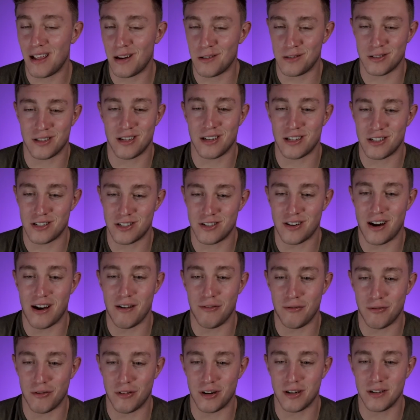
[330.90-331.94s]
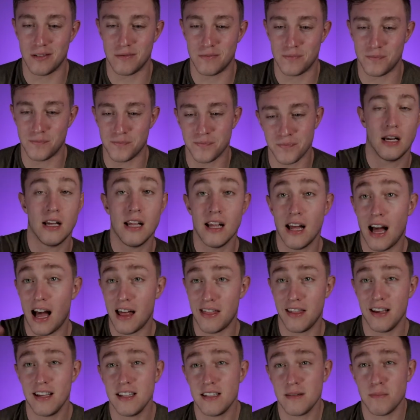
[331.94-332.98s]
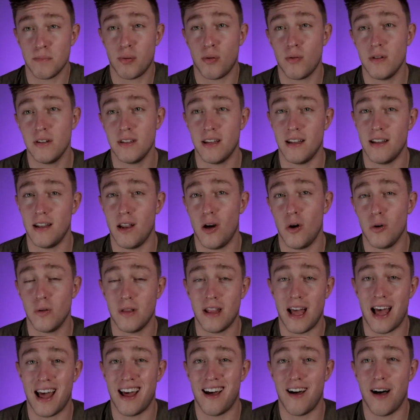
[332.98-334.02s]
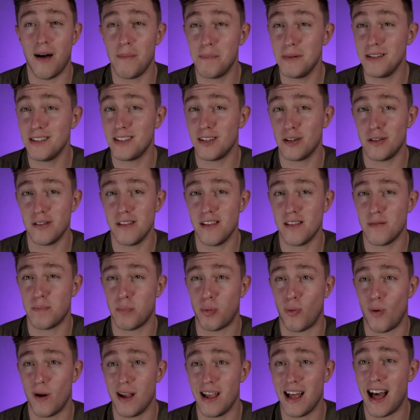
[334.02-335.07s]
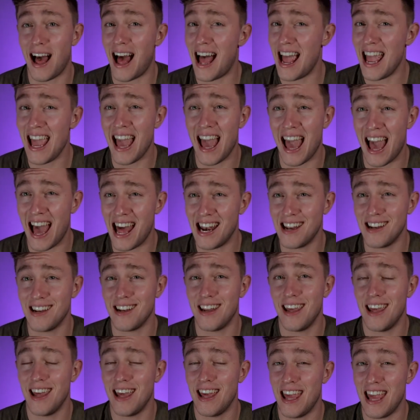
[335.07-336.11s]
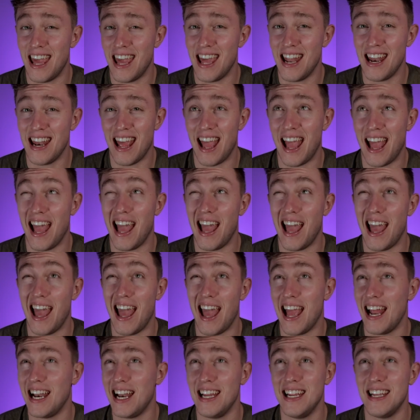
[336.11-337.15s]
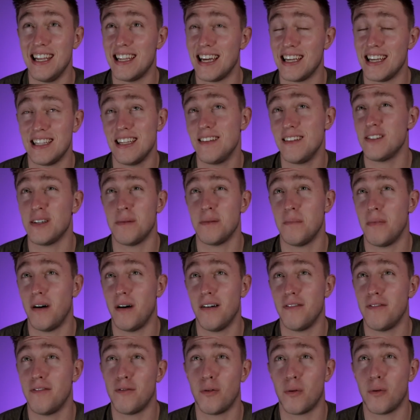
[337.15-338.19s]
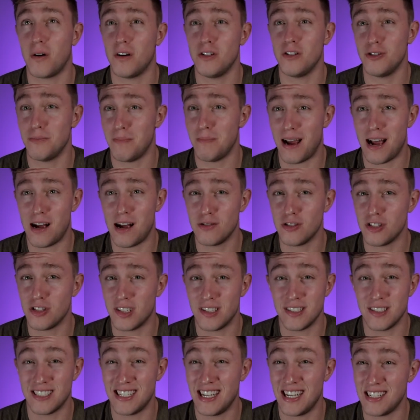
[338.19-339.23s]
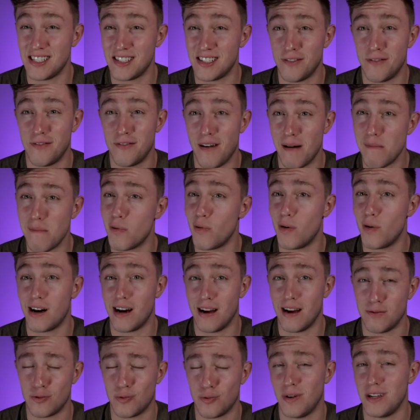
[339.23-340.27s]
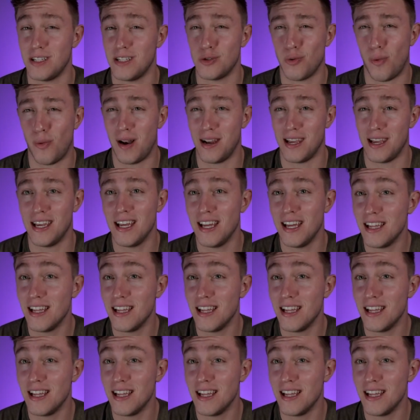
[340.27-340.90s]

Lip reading: I was going to strive for. I think it's important to note that up until this point, I hadn't hit any deadlifts above 400 pounds since February of 2020.